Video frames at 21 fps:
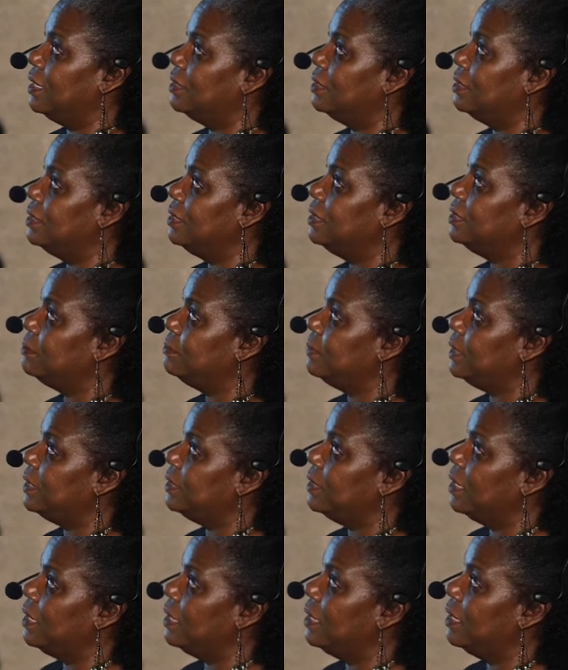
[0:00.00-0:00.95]
a little
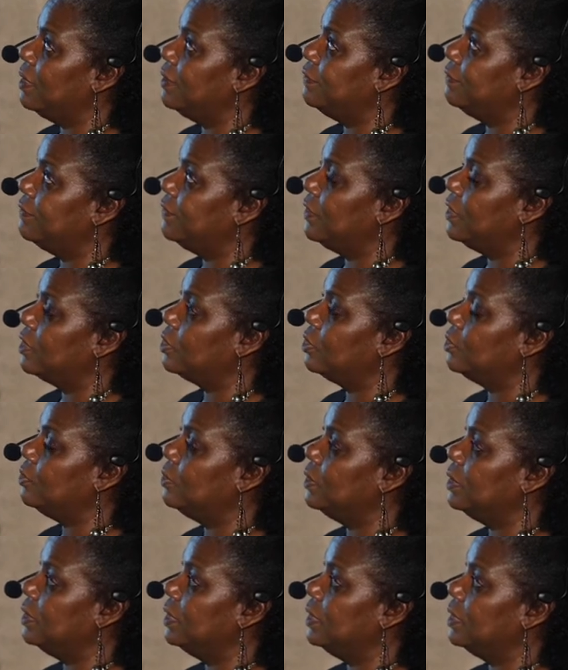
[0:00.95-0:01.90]
bit of
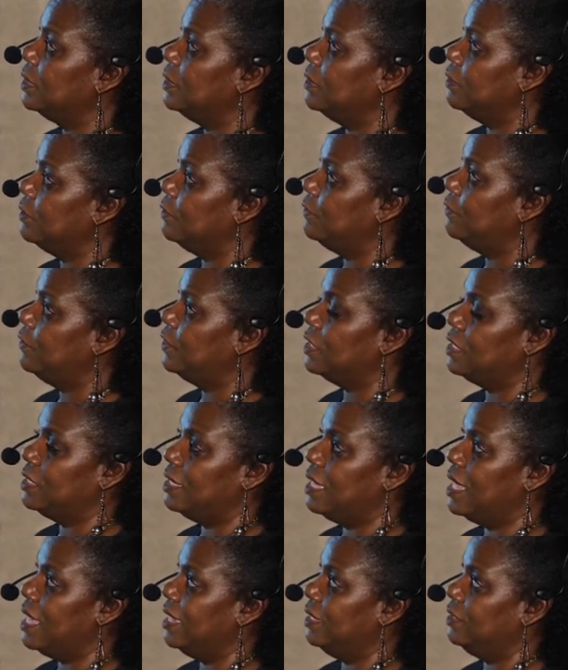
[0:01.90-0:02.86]
acrylic for the
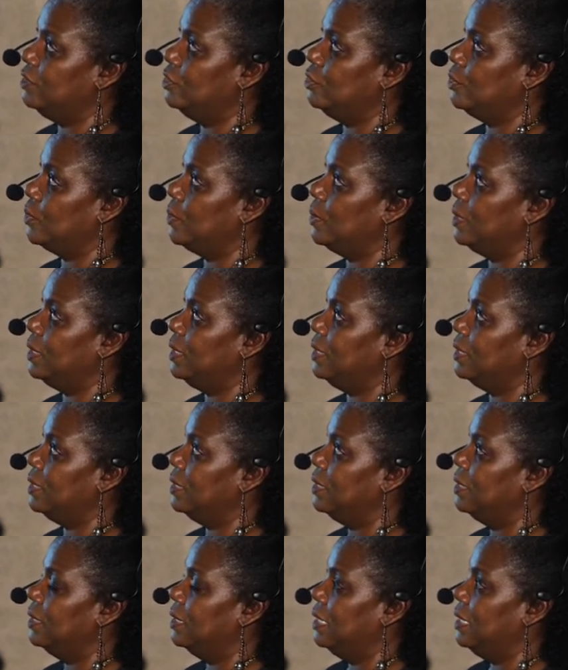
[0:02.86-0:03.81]
line drawing.
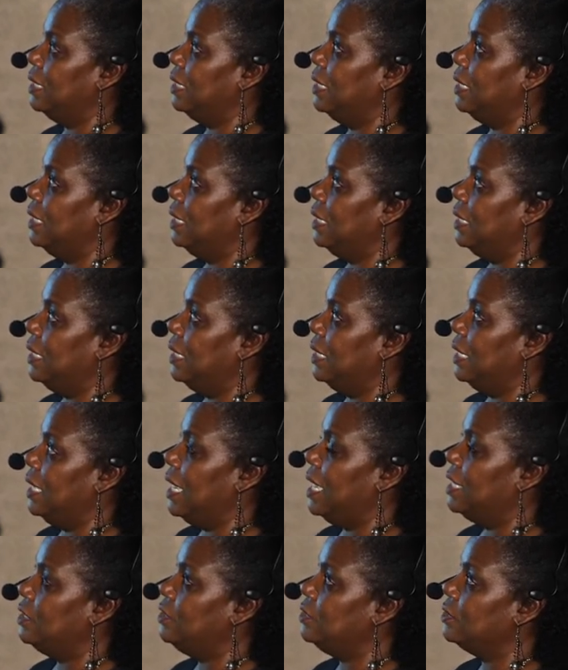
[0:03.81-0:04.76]

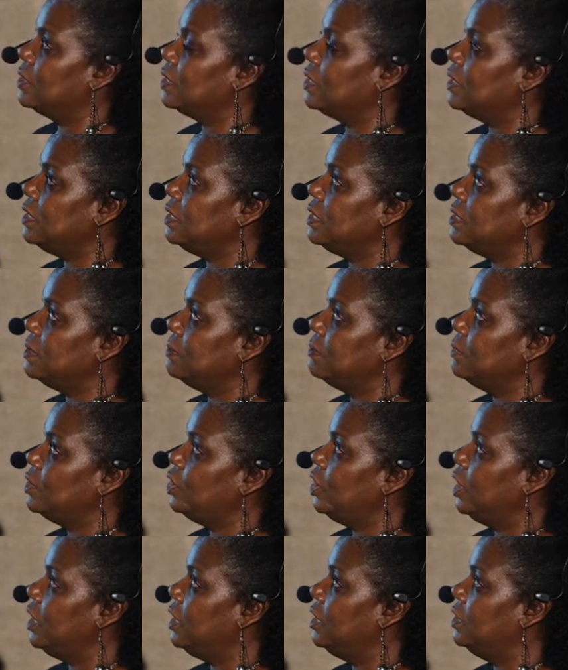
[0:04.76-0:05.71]
And you'll see some
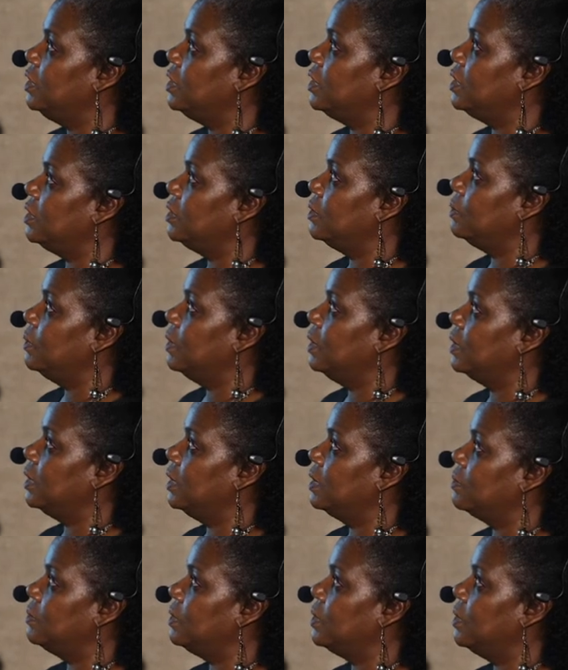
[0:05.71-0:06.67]
changes in the work
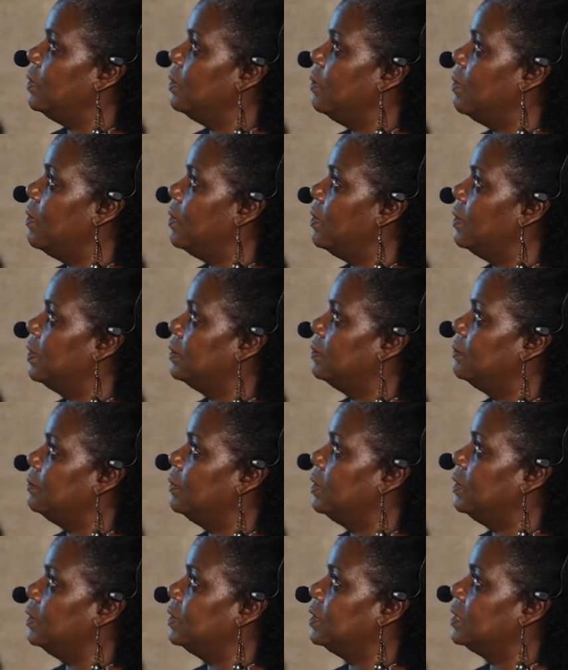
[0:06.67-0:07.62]
as we go on
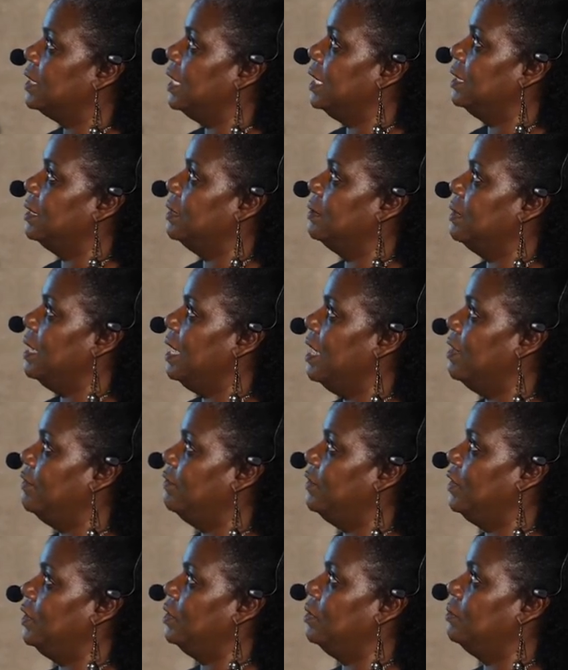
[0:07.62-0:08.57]
where it's getting
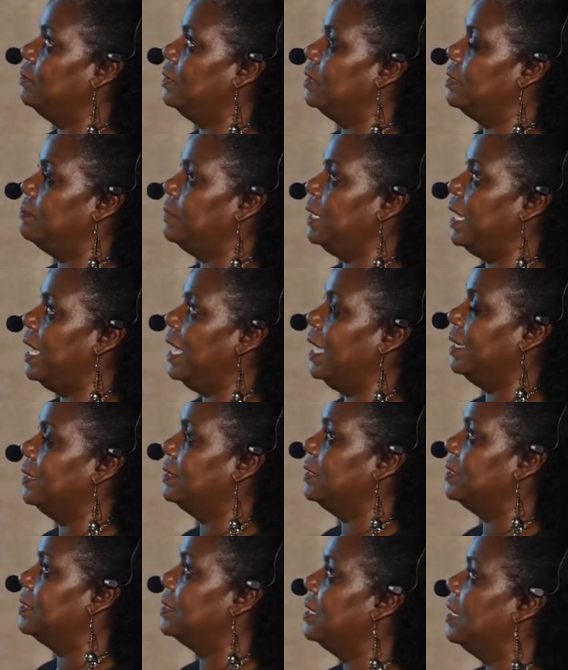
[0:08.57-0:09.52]
heavier with the
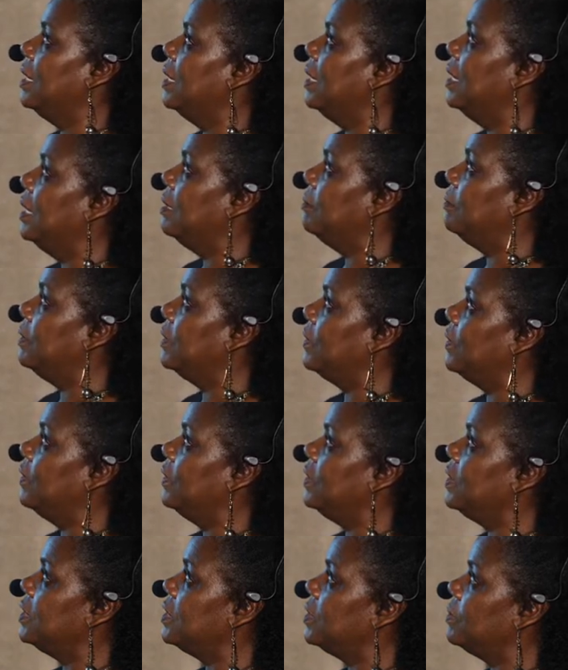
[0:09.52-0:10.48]
blacks. But
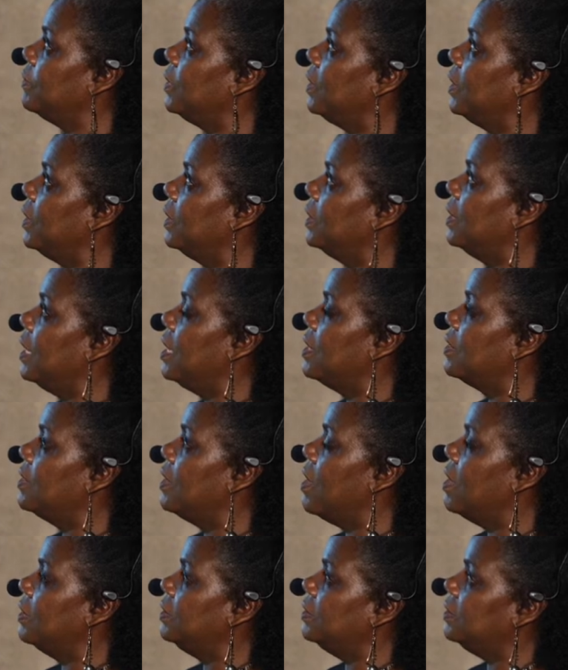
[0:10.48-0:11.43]
this one,
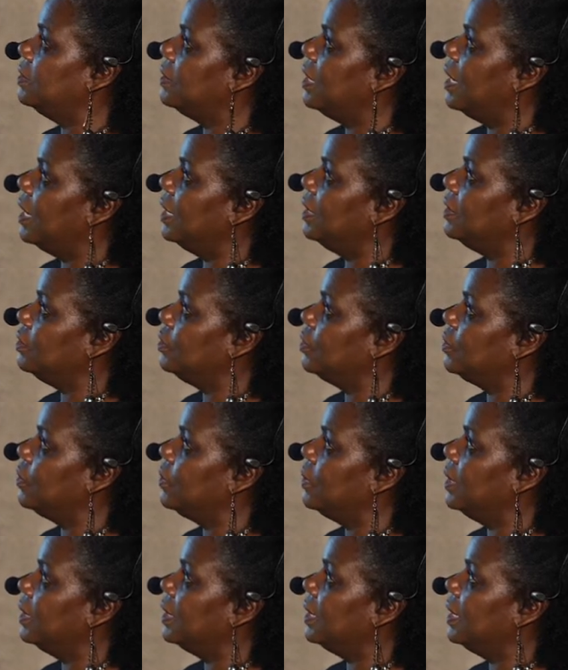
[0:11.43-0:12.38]
the underlying
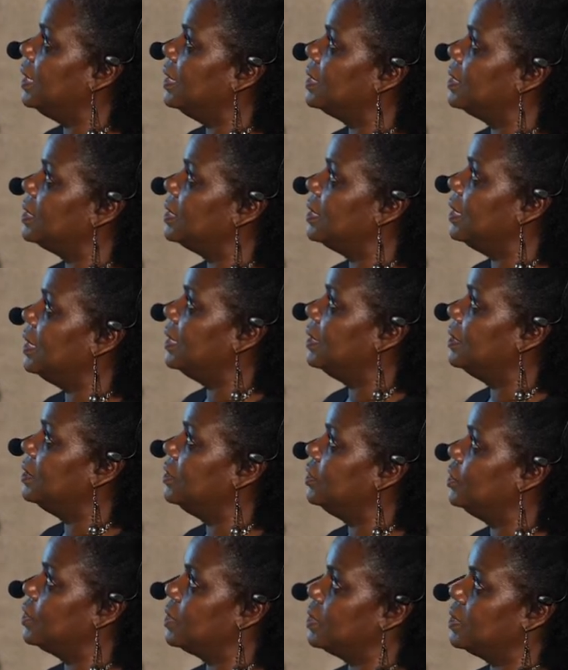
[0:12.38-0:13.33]
drawing is in
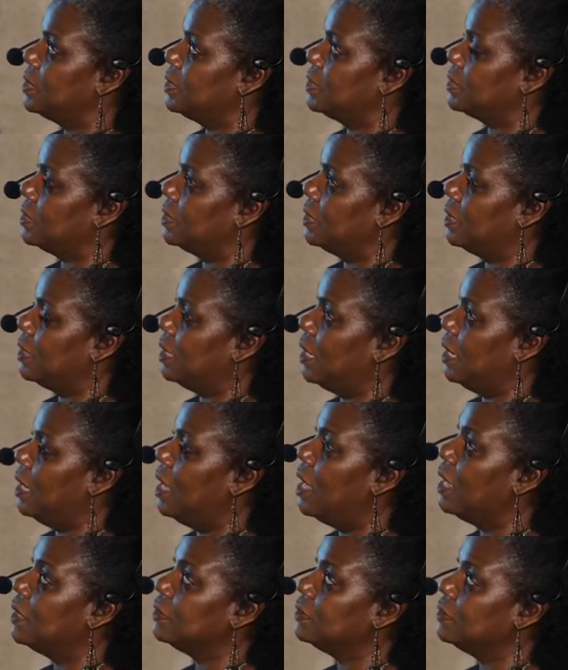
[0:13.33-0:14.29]
just
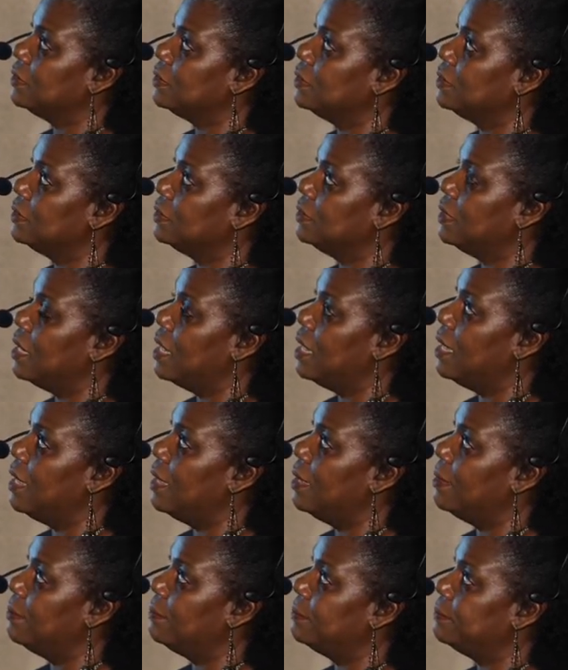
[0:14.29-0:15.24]
color
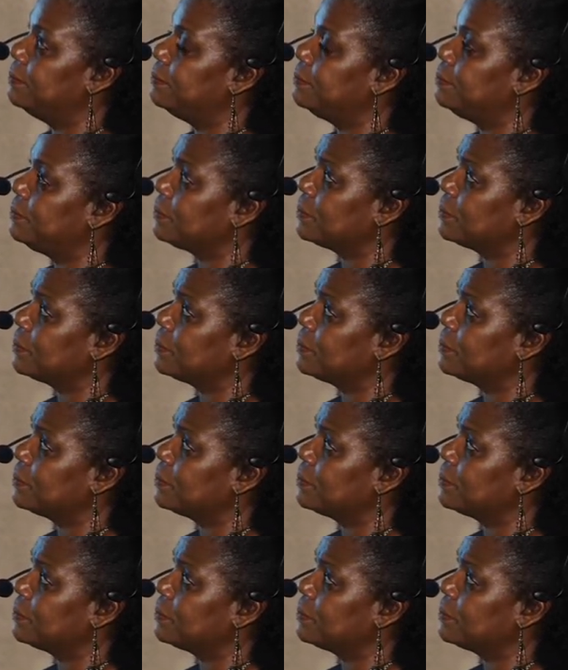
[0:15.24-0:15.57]
um,